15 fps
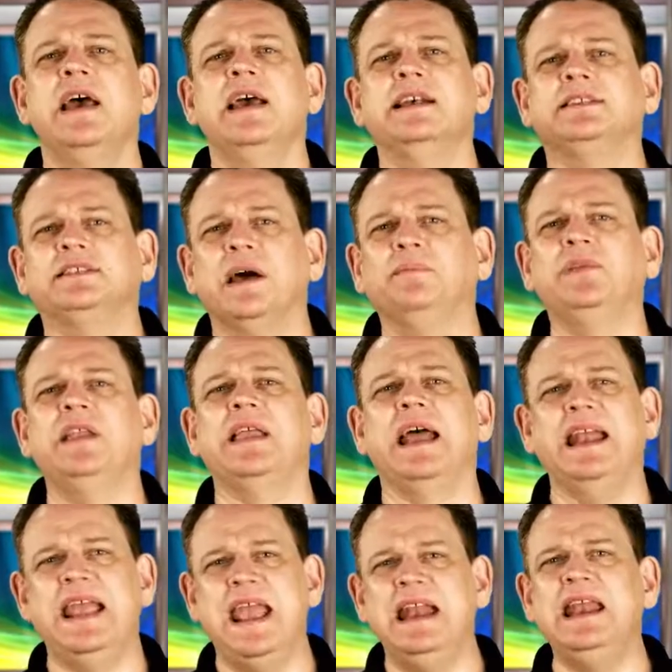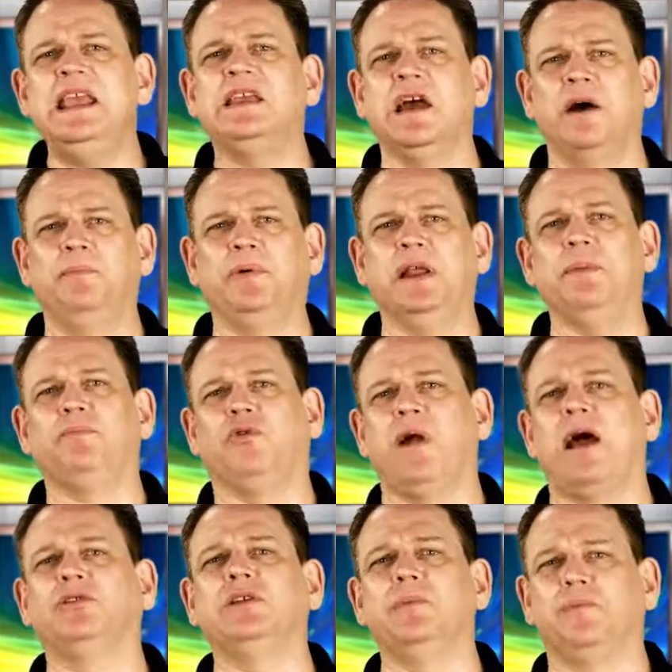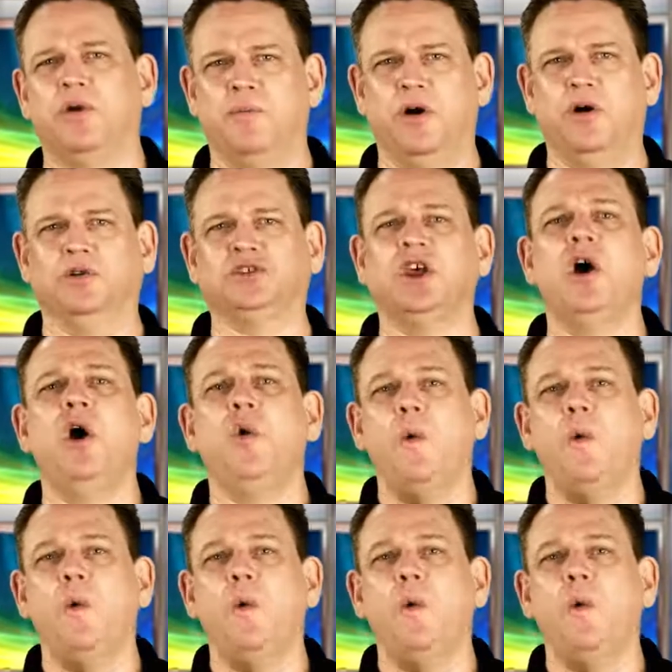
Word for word: is something that any company proudly promotes